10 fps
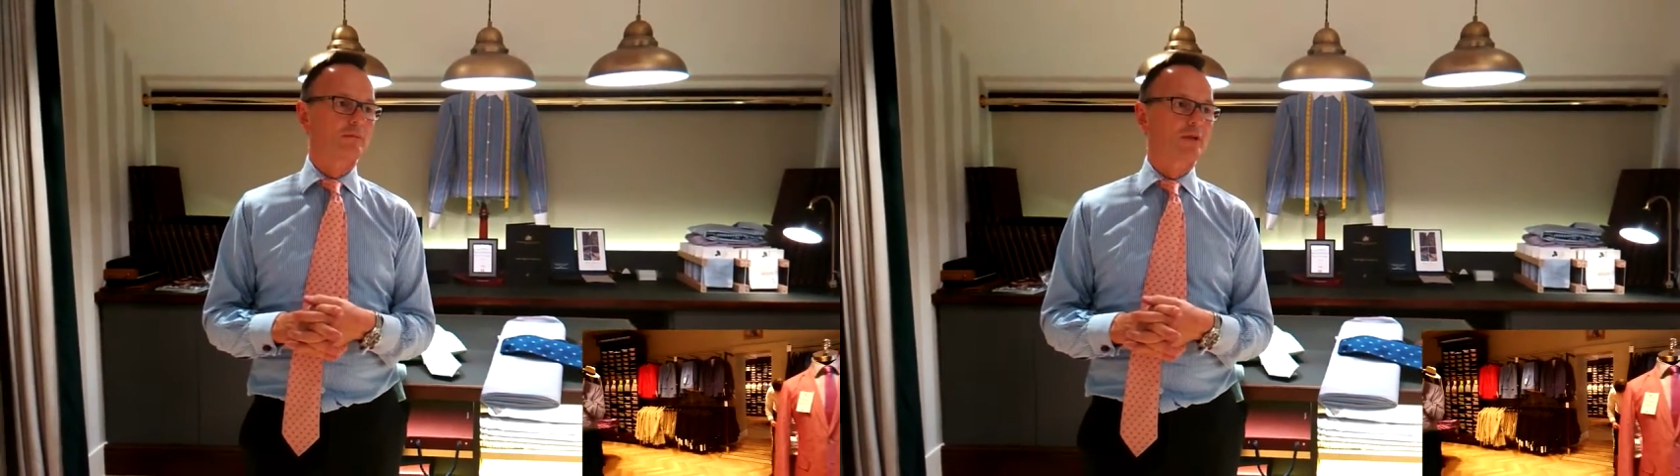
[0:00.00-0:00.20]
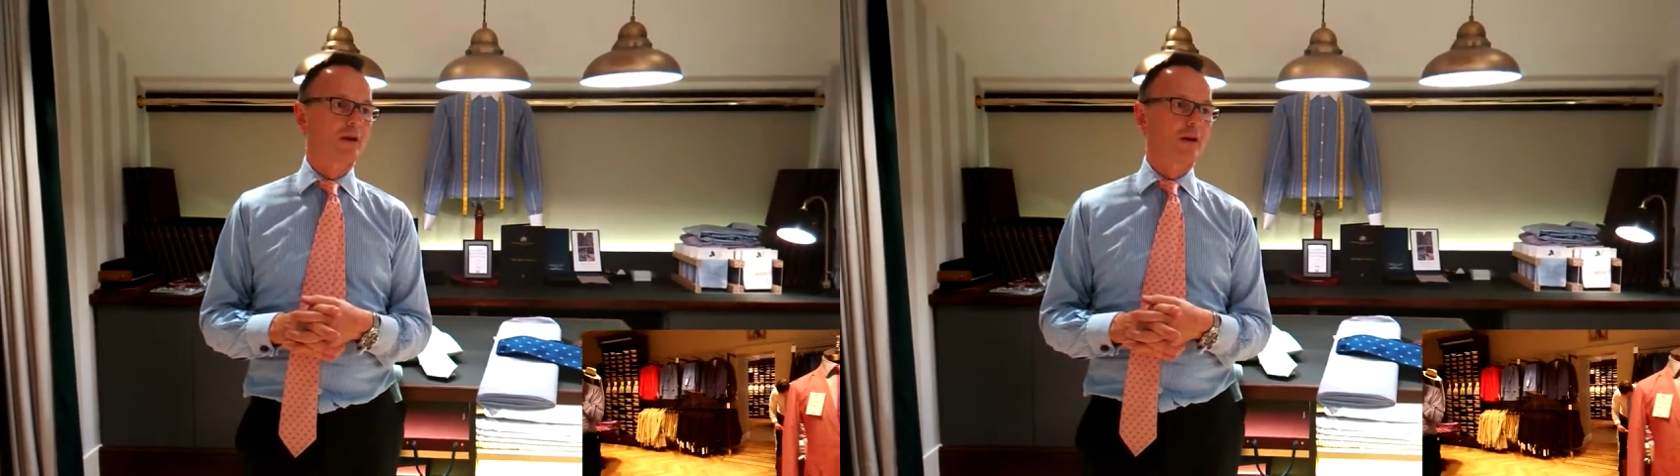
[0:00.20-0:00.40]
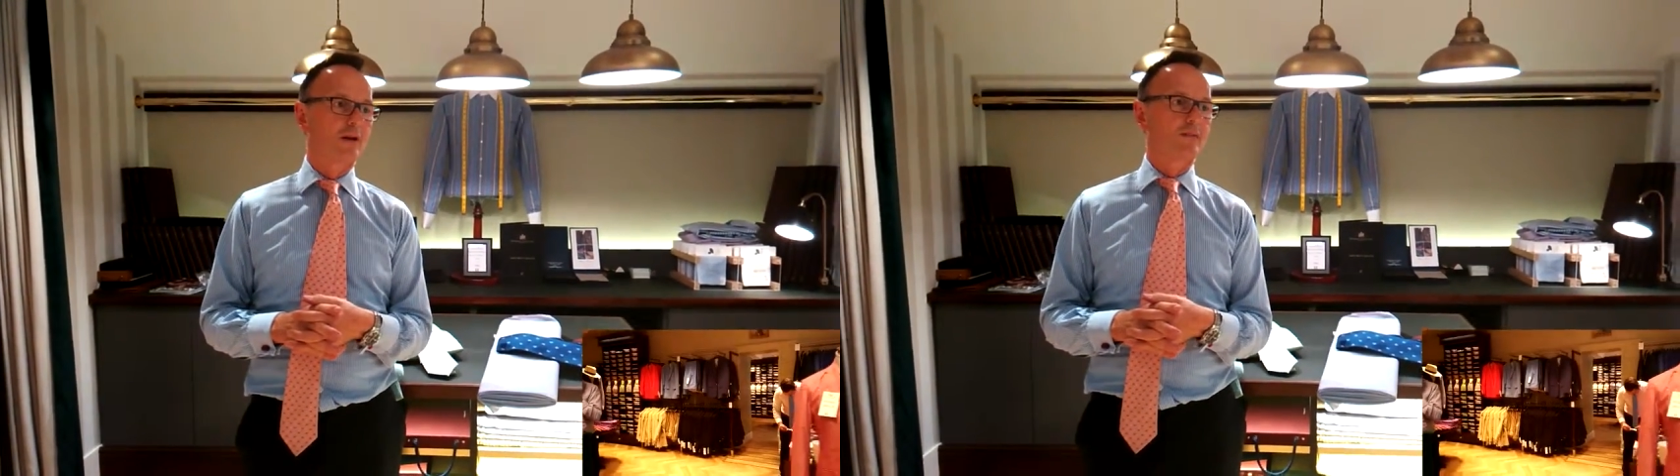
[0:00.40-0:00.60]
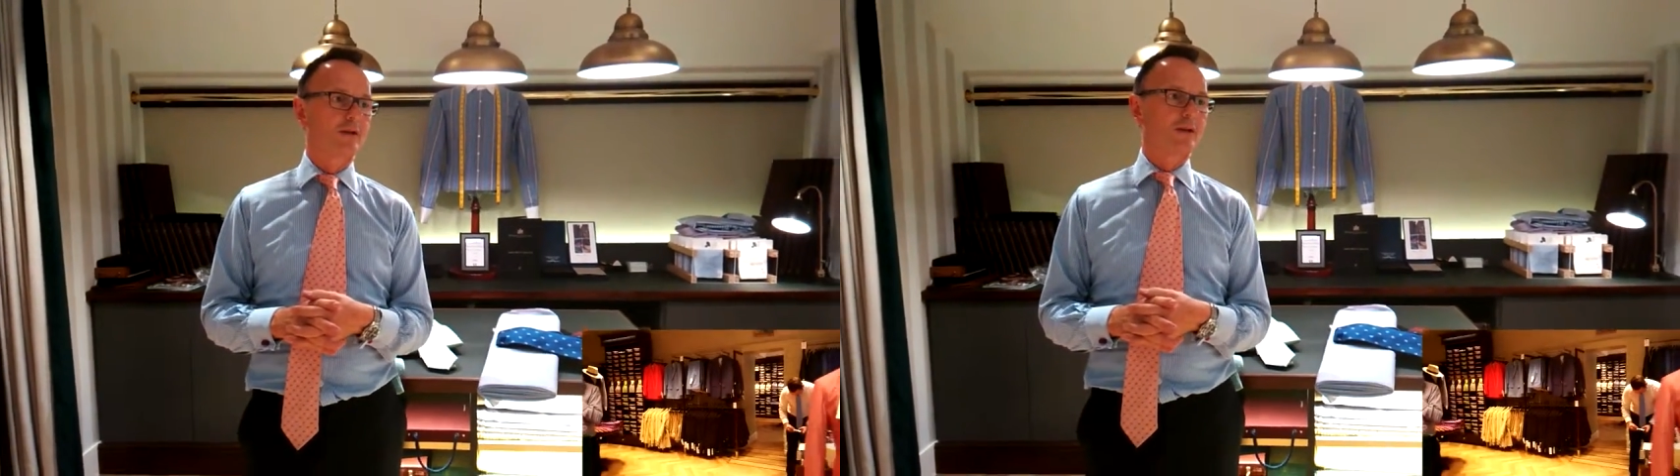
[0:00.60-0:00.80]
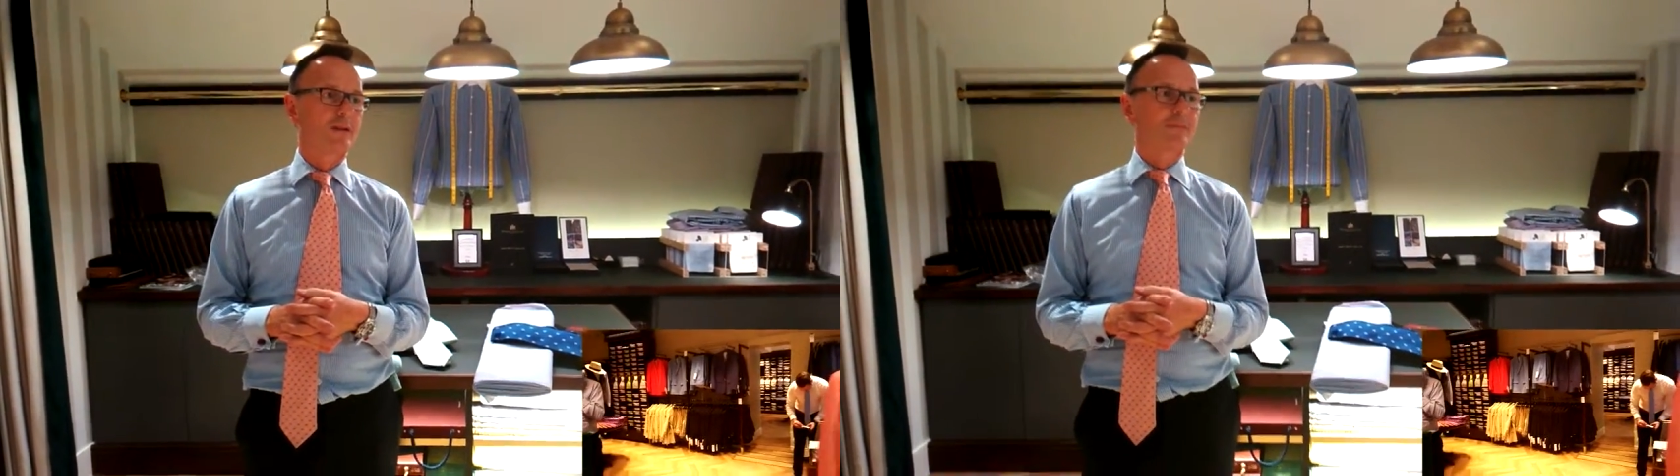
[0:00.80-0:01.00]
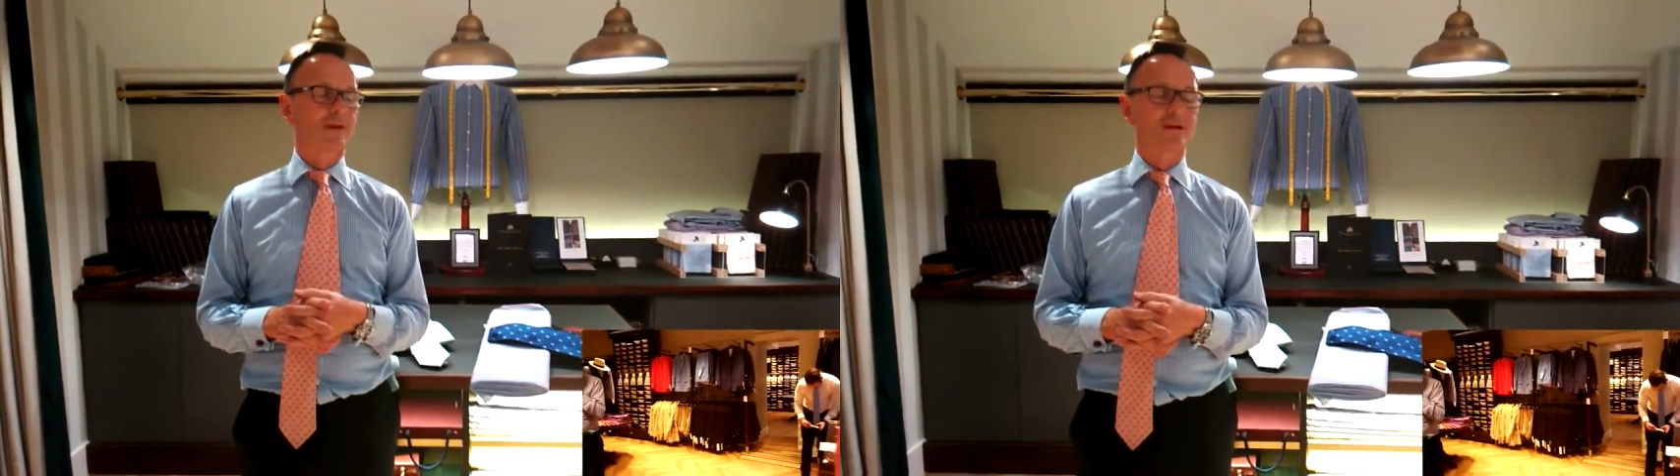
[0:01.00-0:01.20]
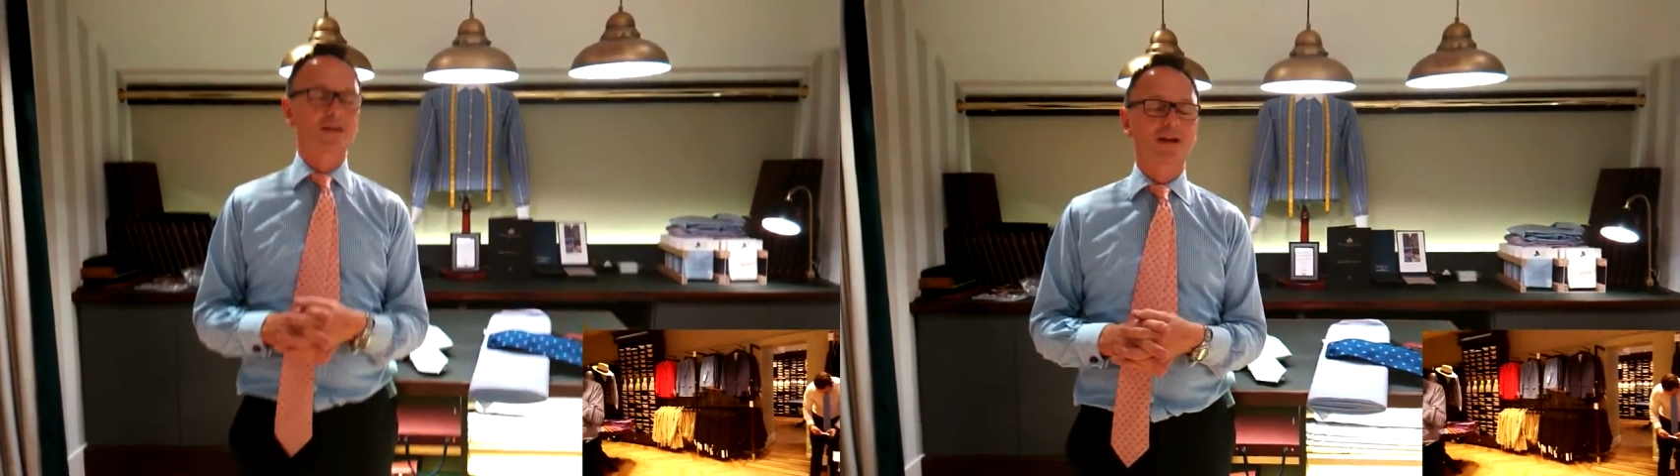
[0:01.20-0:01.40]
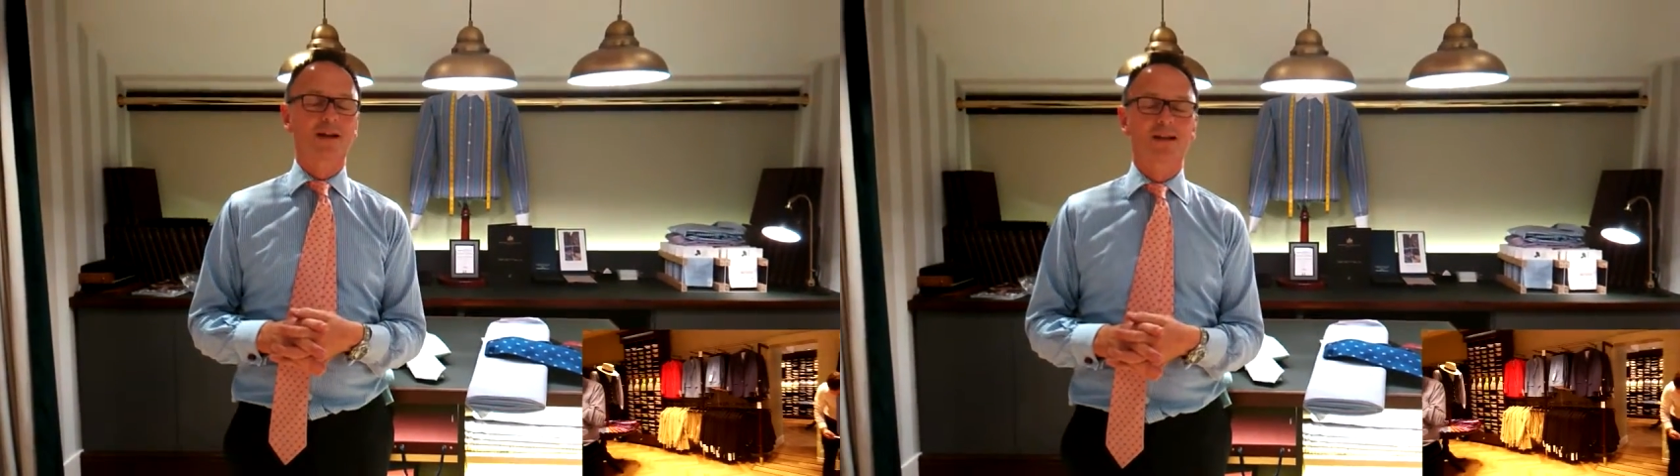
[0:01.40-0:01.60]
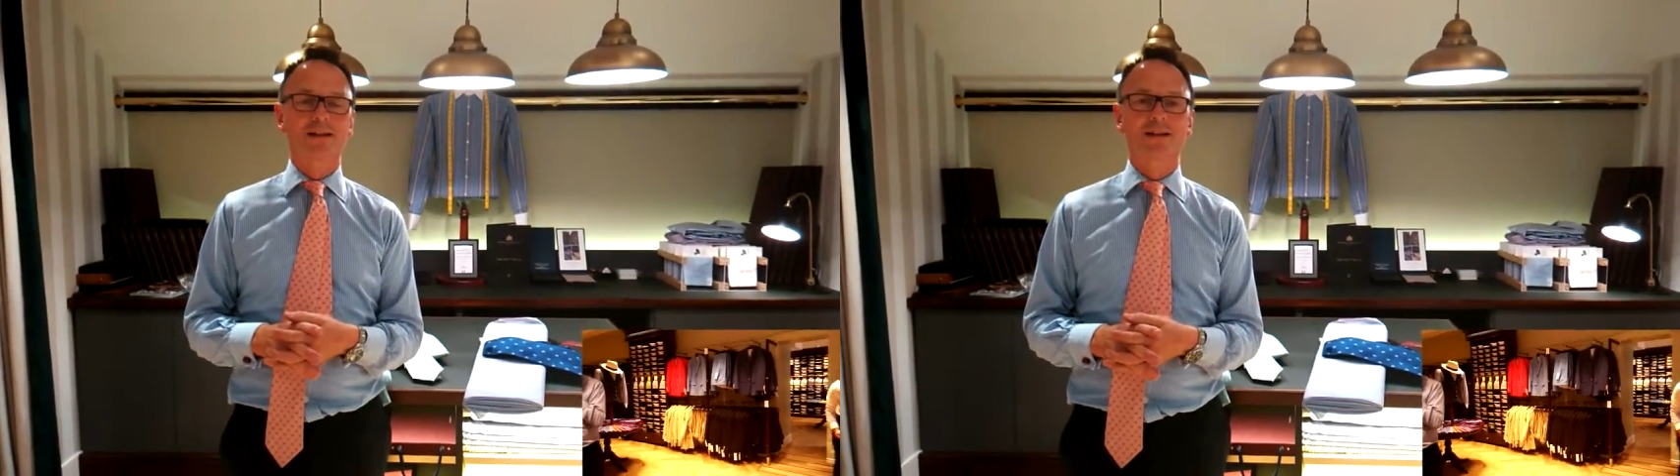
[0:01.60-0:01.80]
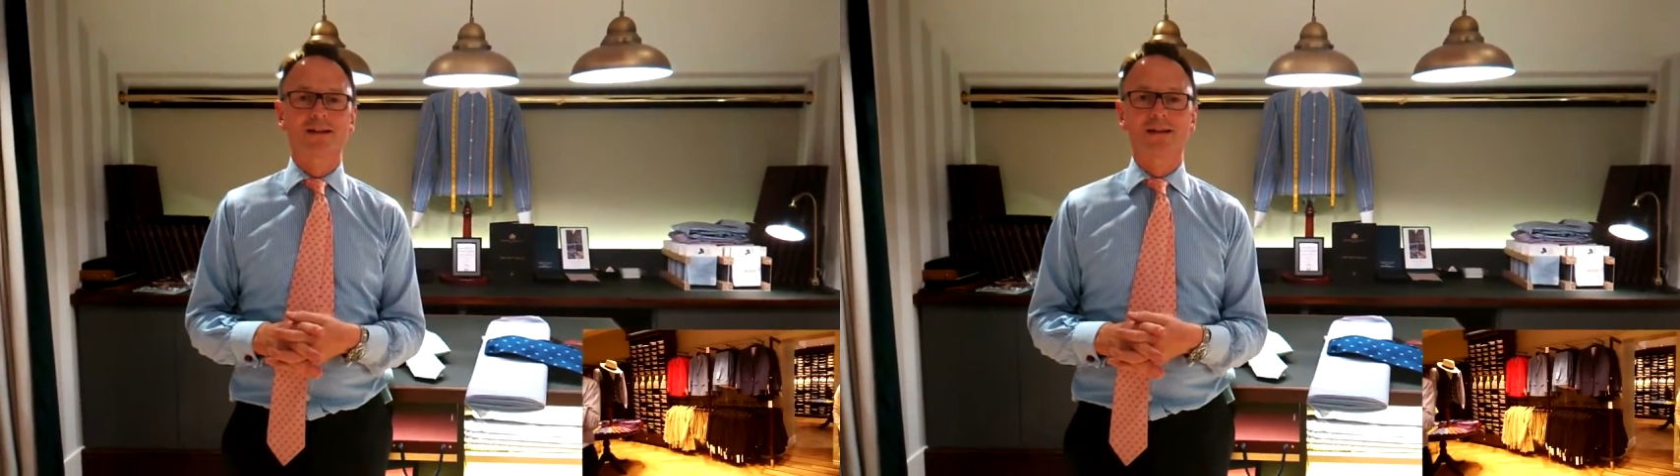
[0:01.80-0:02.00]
tie with a paisley hanky.